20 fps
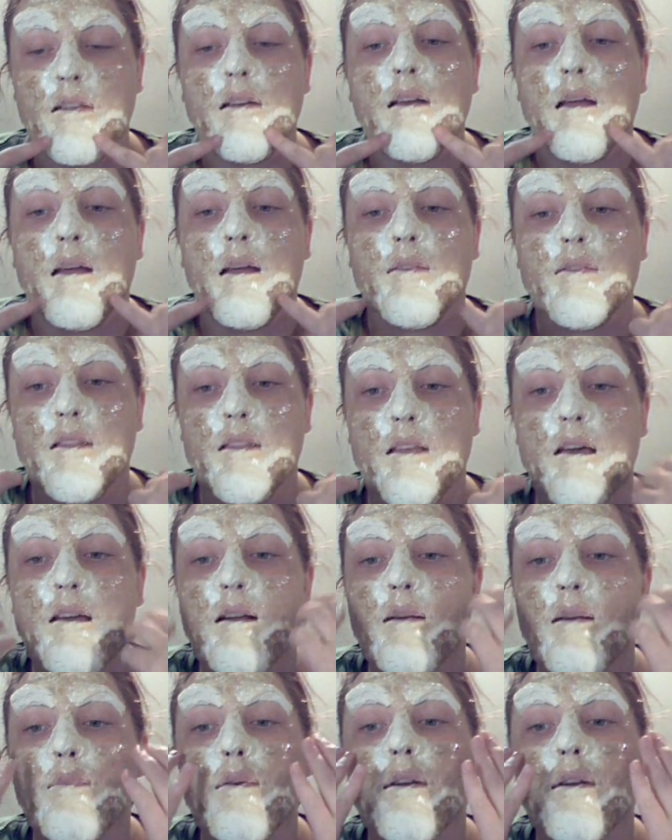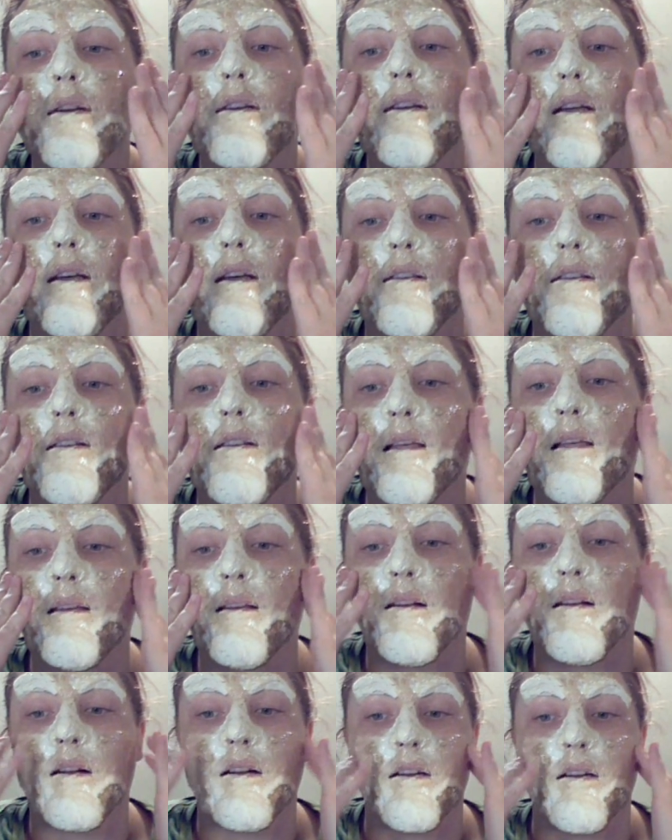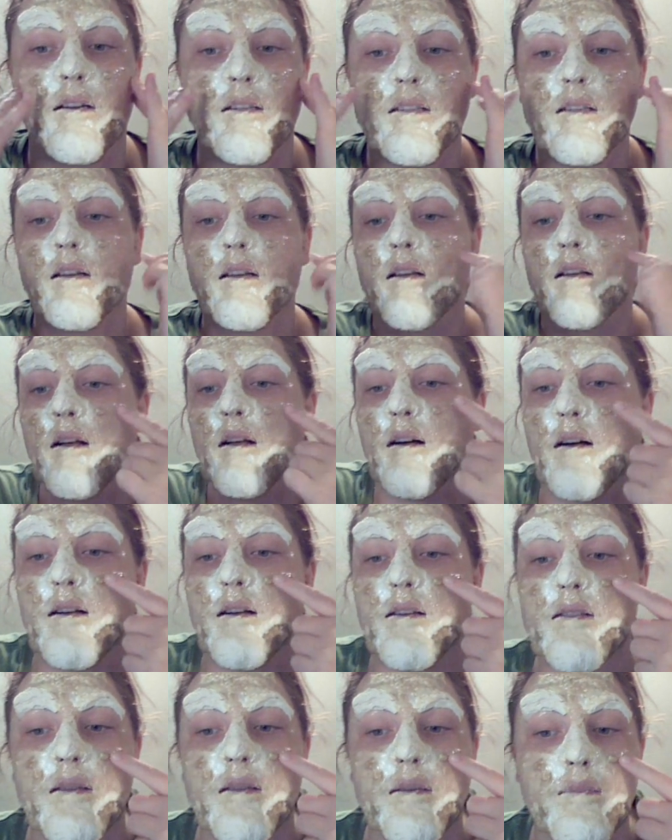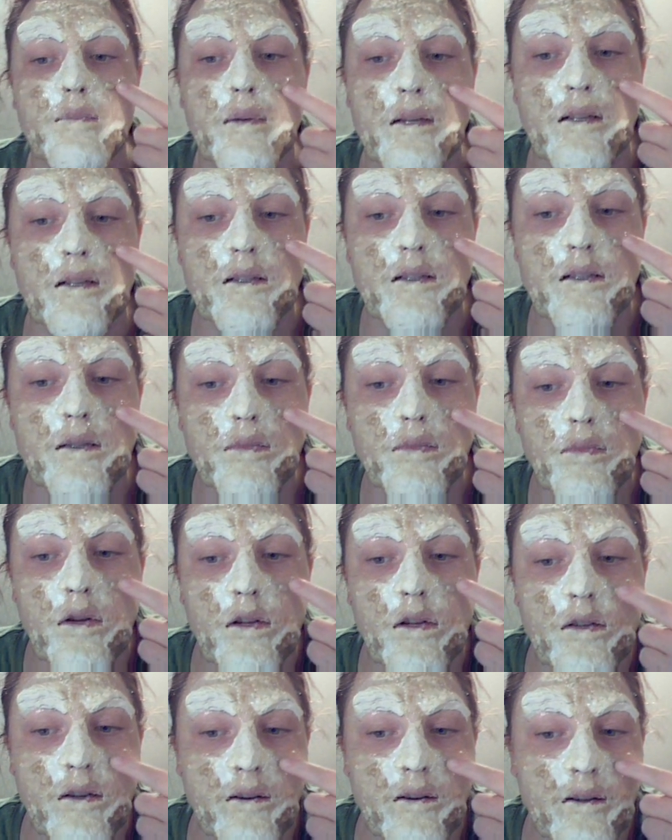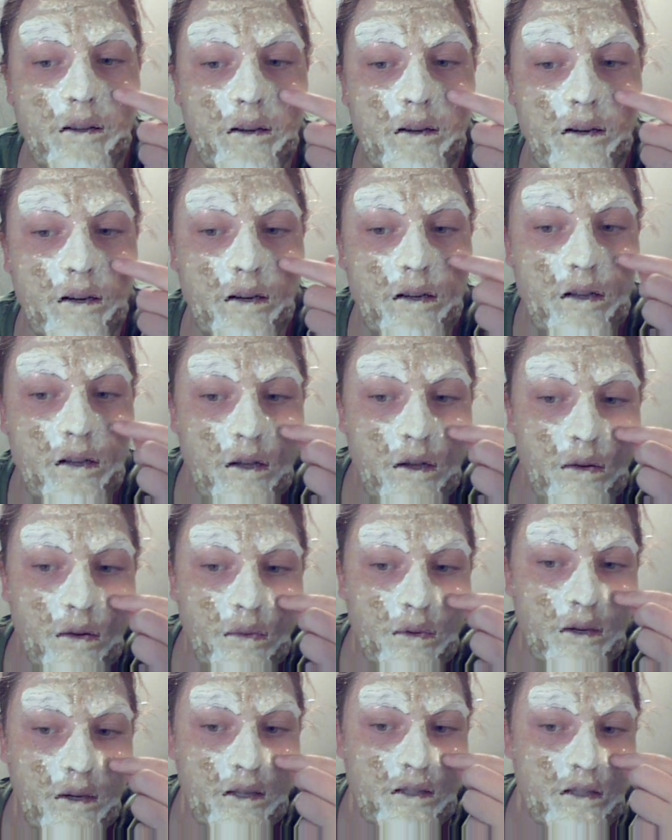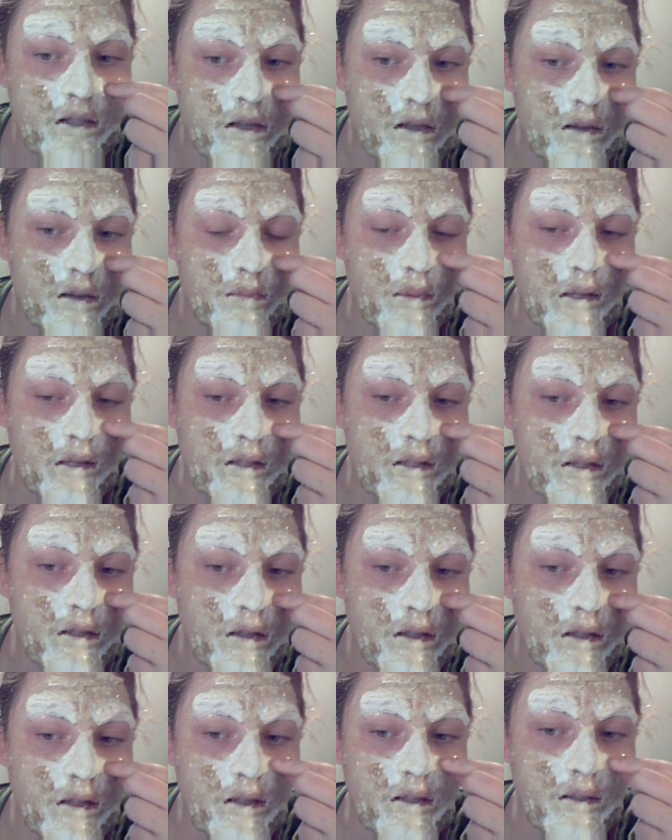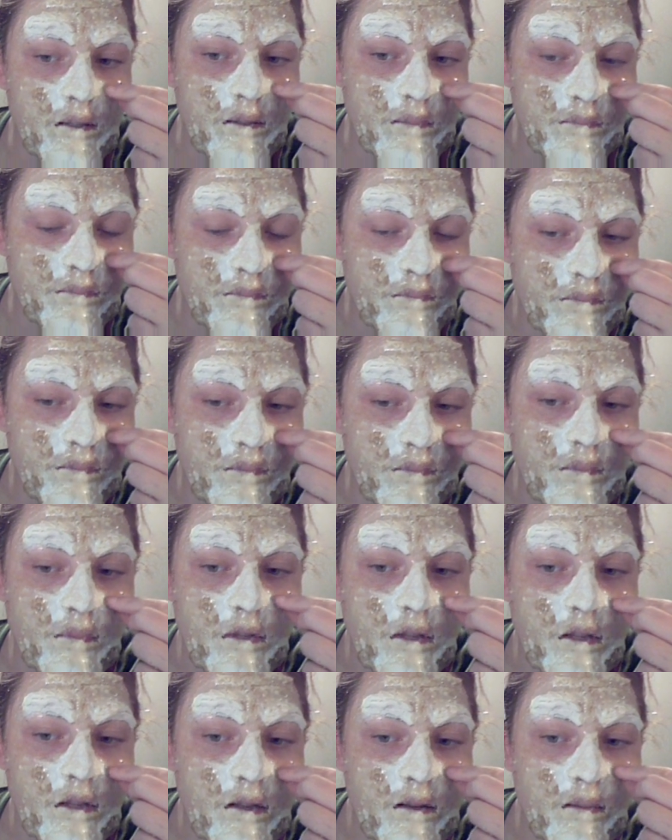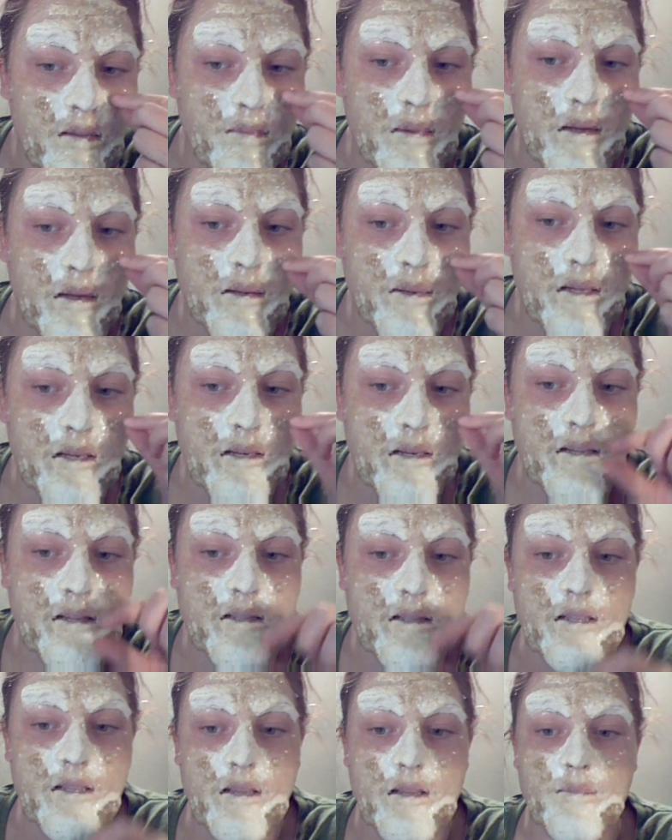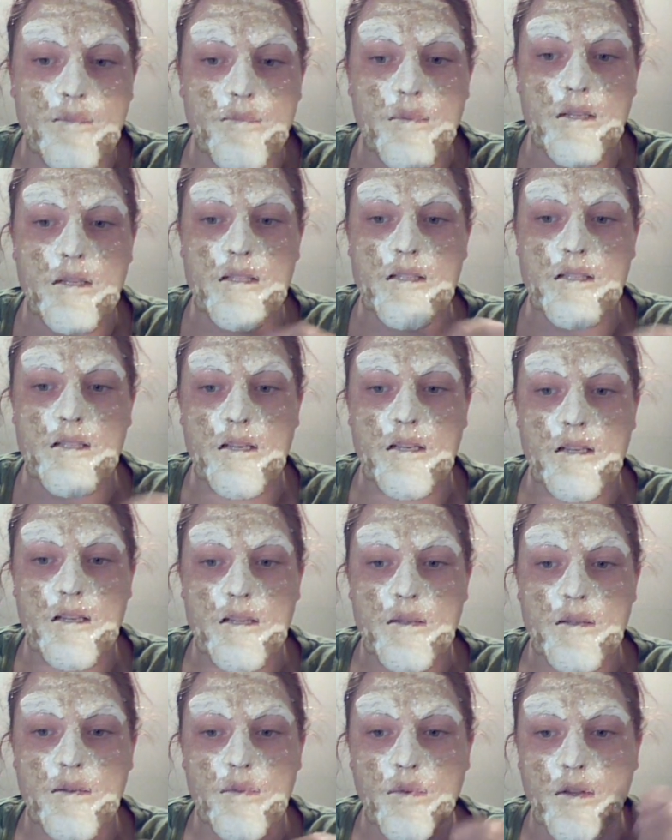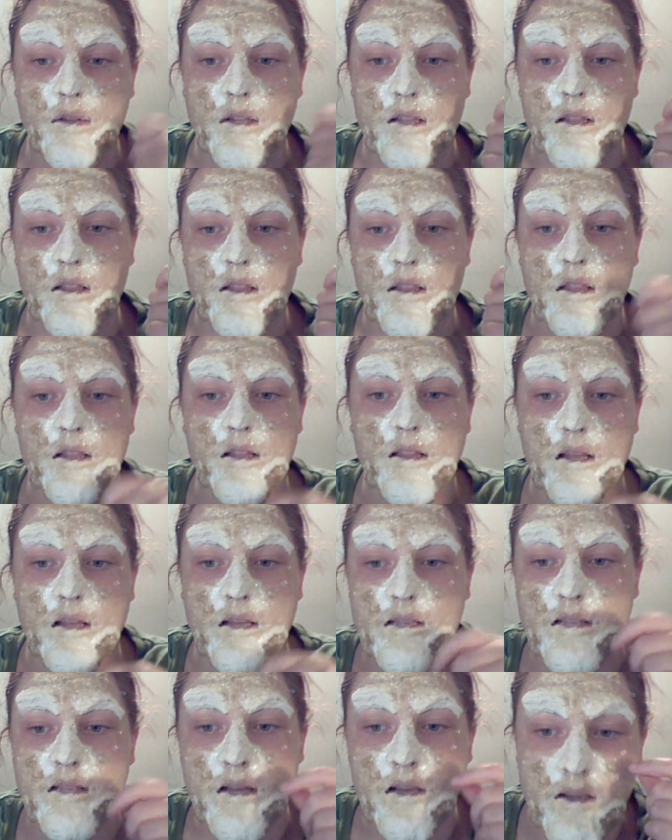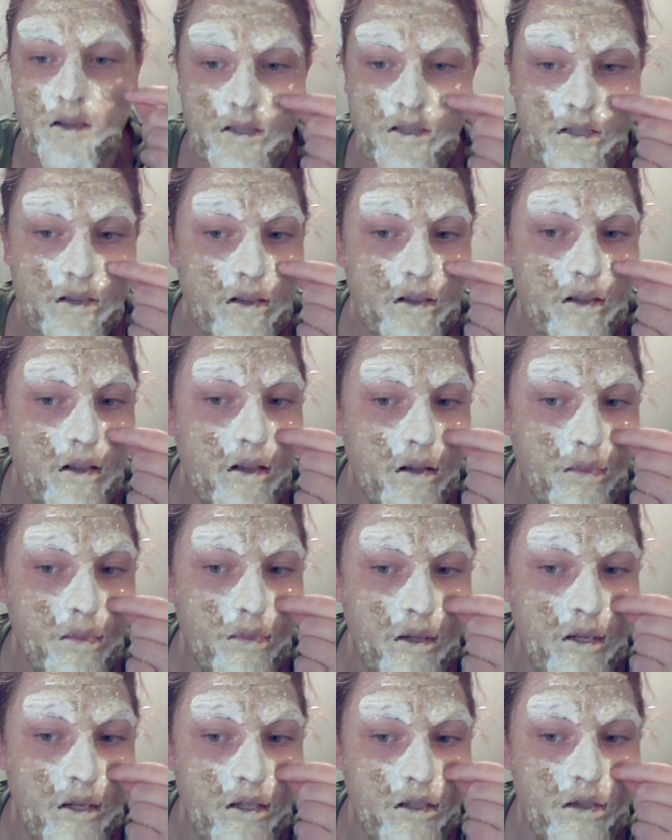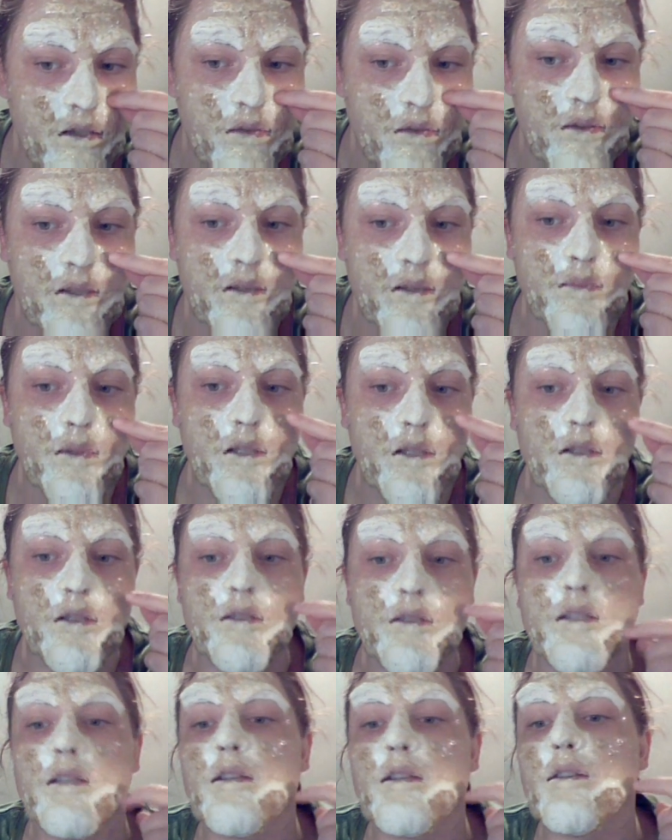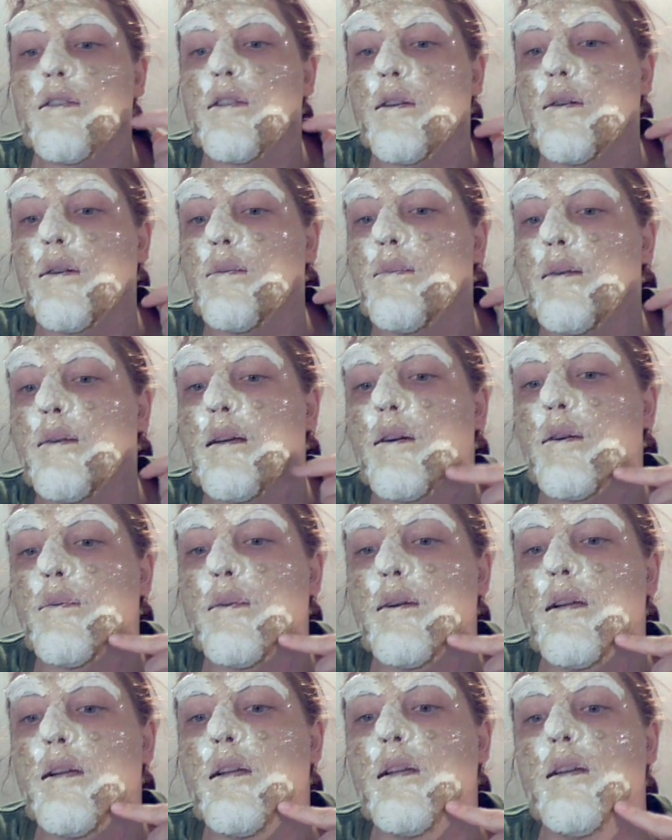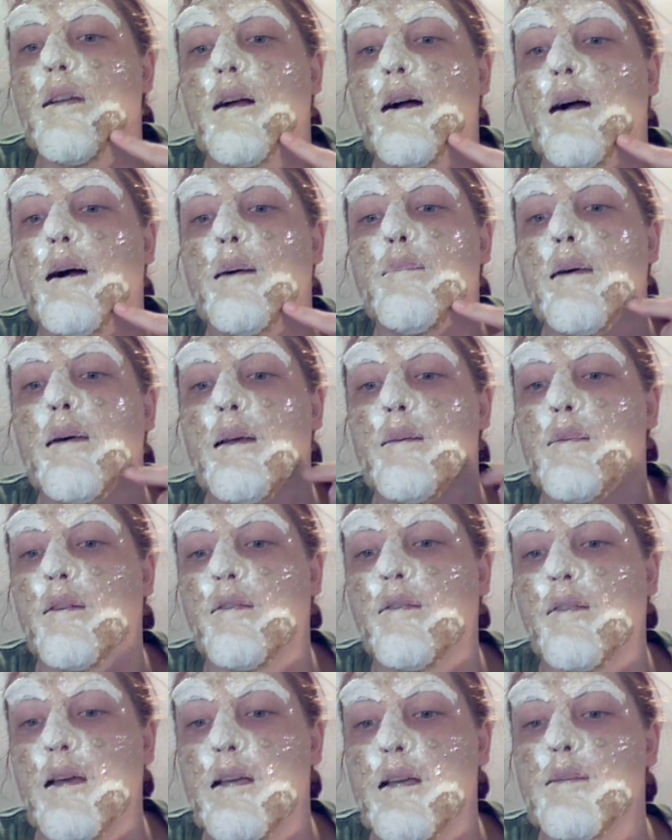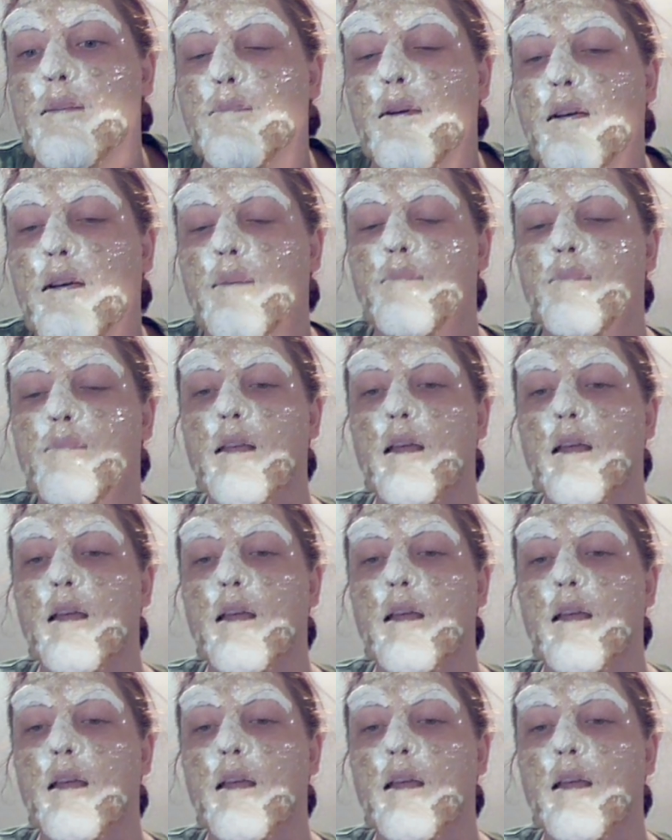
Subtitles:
after that, I put another layer on. I also made a little mold right here. When I took my little, my Wheaties and mixed it in with the latex, I made a little round mold, and it'll show up better when I paint my face. But